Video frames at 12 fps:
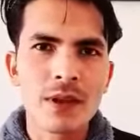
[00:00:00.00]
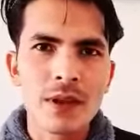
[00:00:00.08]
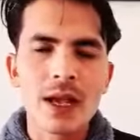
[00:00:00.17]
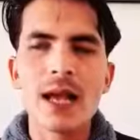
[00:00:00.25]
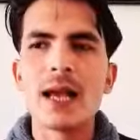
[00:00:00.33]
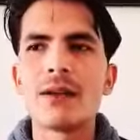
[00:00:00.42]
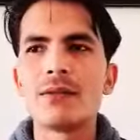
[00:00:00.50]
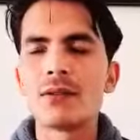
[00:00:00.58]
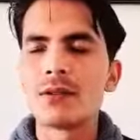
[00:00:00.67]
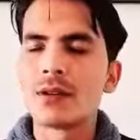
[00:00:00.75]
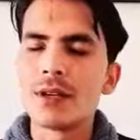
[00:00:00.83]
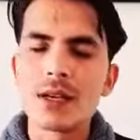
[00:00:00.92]
I have
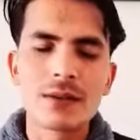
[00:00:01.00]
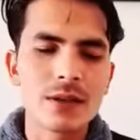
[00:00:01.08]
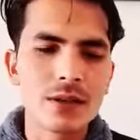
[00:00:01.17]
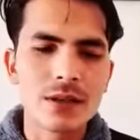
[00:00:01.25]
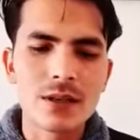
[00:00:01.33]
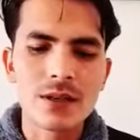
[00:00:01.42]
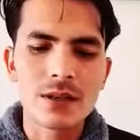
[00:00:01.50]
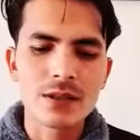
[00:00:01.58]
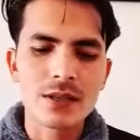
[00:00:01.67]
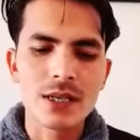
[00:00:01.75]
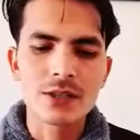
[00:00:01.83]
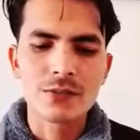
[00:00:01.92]
three years
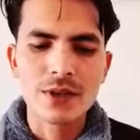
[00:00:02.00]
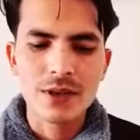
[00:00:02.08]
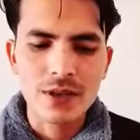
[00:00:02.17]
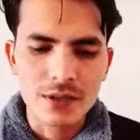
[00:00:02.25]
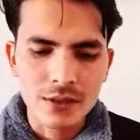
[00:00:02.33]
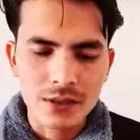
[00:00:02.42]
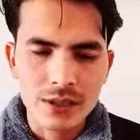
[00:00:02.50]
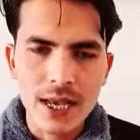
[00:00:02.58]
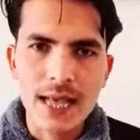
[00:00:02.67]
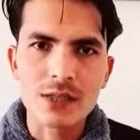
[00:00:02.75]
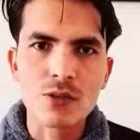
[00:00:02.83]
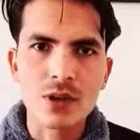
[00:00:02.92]
experience as a
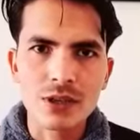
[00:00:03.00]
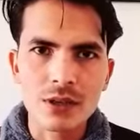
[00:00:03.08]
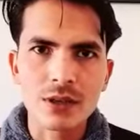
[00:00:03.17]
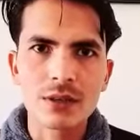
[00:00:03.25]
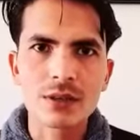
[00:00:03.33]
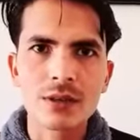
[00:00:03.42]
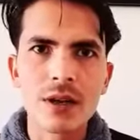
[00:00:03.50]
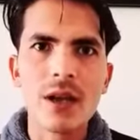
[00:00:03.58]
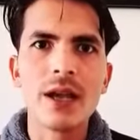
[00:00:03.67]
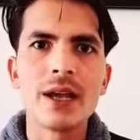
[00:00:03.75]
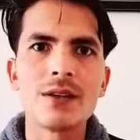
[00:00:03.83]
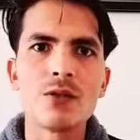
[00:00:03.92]
waiter in
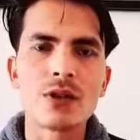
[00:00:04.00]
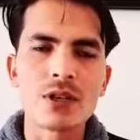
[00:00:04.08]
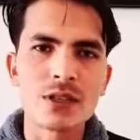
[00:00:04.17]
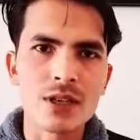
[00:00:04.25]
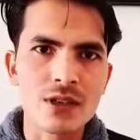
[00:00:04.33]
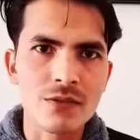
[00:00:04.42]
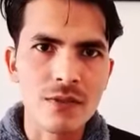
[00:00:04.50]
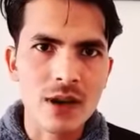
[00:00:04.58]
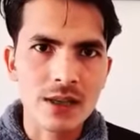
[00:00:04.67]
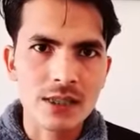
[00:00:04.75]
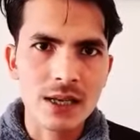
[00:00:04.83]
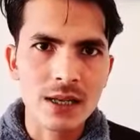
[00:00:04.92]
Hotel Central
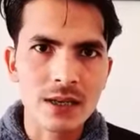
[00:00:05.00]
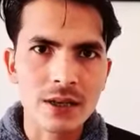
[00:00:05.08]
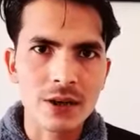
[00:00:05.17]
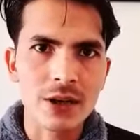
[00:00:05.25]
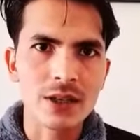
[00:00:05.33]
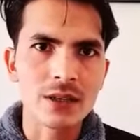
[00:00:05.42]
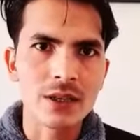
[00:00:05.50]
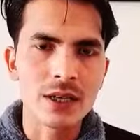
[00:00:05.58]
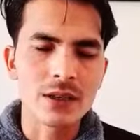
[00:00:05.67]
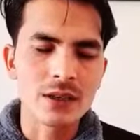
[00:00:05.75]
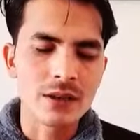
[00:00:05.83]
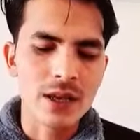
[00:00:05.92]
Plaza,
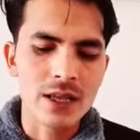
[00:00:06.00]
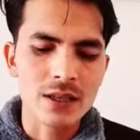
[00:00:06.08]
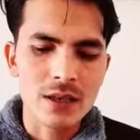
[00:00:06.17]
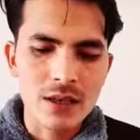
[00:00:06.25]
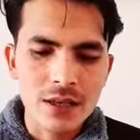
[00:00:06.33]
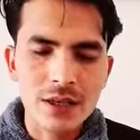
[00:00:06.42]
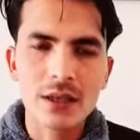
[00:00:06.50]
New Delhi.